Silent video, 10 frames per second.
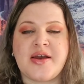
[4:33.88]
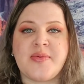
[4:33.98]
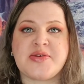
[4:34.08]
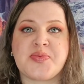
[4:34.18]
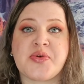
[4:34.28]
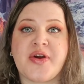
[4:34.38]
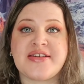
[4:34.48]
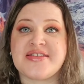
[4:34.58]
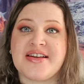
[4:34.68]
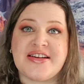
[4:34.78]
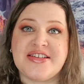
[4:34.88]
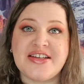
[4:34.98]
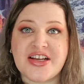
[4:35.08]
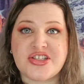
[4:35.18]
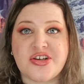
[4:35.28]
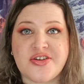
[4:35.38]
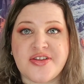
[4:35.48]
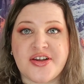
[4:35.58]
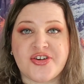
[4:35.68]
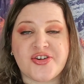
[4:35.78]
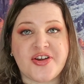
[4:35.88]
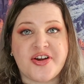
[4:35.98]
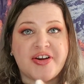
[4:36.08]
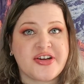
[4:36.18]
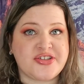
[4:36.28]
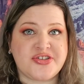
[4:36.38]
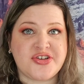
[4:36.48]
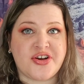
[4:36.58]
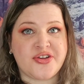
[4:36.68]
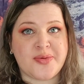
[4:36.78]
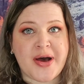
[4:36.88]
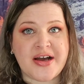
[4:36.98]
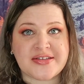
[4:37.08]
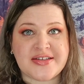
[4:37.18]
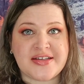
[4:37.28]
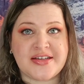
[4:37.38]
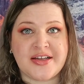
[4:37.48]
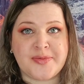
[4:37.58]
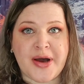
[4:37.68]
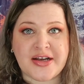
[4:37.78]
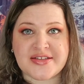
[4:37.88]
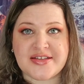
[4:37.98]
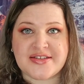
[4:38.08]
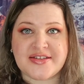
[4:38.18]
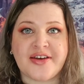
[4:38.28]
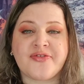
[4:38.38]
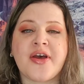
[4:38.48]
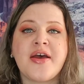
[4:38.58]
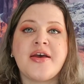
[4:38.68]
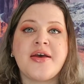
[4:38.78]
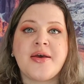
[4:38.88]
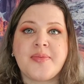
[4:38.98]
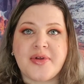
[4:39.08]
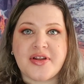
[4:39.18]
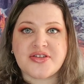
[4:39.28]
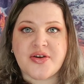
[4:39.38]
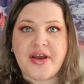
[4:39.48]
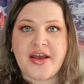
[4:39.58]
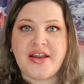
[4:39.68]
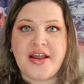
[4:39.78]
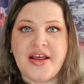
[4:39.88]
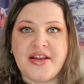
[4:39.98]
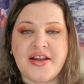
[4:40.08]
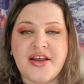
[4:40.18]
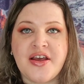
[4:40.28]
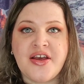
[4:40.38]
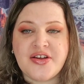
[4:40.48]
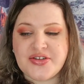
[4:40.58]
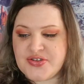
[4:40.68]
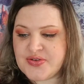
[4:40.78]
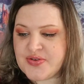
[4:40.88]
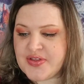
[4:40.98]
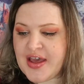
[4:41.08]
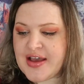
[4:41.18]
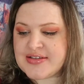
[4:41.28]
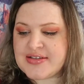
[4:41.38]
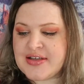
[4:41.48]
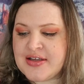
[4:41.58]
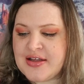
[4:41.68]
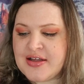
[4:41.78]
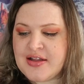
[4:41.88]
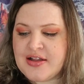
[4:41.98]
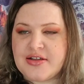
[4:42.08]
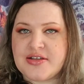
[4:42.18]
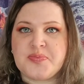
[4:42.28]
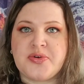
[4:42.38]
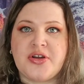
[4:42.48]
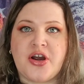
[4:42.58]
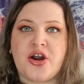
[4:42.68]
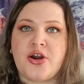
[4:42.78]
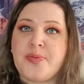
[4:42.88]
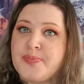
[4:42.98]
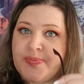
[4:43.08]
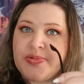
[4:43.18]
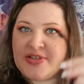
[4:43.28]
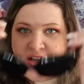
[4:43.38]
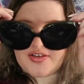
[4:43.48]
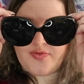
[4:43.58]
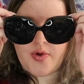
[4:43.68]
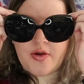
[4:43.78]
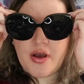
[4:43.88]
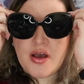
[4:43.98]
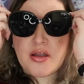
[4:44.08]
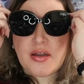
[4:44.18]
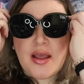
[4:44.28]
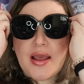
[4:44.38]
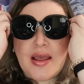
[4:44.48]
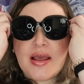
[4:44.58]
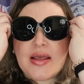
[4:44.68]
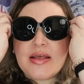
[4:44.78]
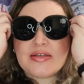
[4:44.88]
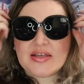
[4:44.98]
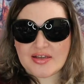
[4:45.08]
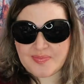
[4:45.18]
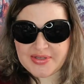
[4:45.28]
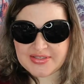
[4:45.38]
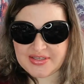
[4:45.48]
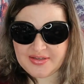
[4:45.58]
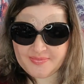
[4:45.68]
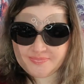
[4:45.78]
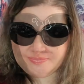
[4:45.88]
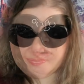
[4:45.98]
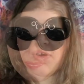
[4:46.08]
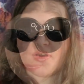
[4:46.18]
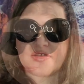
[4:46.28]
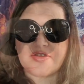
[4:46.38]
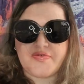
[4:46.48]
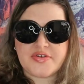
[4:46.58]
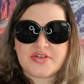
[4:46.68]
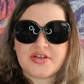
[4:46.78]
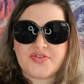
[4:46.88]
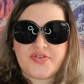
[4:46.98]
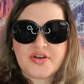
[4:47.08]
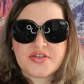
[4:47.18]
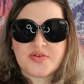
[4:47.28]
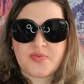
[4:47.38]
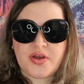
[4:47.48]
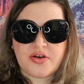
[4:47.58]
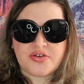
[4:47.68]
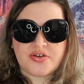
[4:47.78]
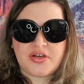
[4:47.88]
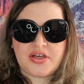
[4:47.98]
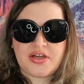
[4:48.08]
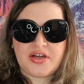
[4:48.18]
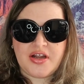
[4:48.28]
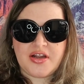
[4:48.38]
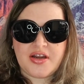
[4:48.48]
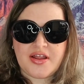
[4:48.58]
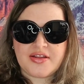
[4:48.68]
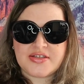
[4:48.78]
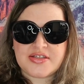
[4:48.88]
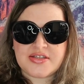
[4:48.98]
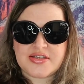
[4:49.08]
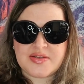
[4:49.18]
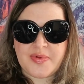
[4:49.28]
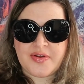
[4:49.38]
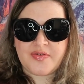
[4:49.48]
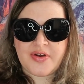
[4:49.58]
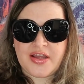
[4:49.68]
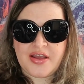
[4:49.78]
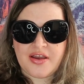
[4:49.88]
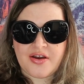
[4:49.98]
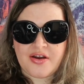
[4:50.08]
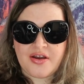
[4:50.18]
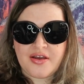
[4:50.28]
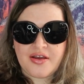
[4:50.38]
time has progressed, and I did not show you that earlier. I showed you all the boxing, unboxing stuff, but let's go ahead and do that. Let's put our protective wear on and get busy. Okay, so first things first, we are turning it on. This is this button right here.